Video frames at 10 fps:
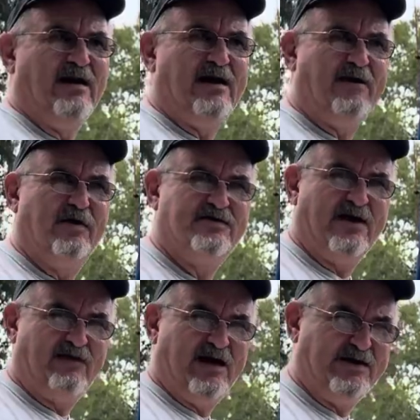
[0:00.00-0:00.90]
A lot of boats
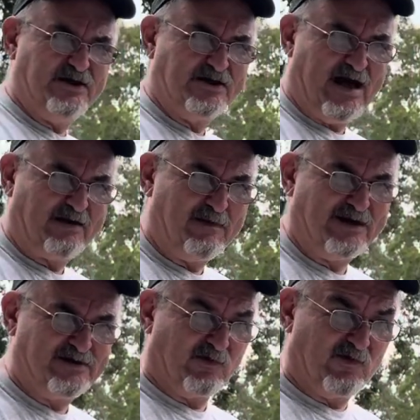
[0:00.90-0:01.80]
have a Lazy Jack. It
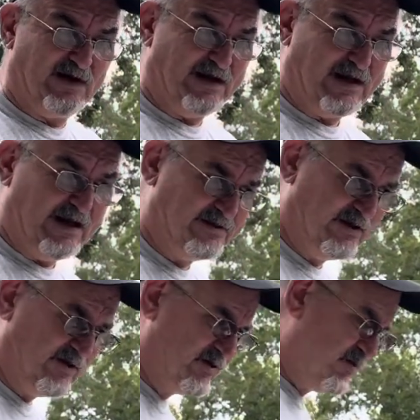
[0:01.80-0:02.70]
makes it really easy
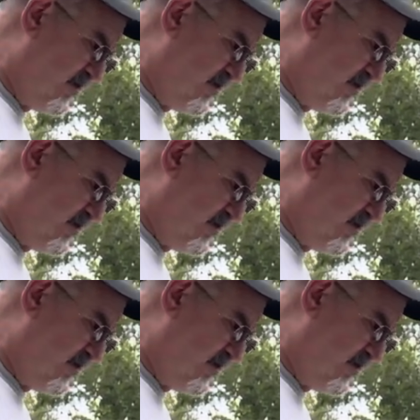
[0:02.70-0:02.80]
to store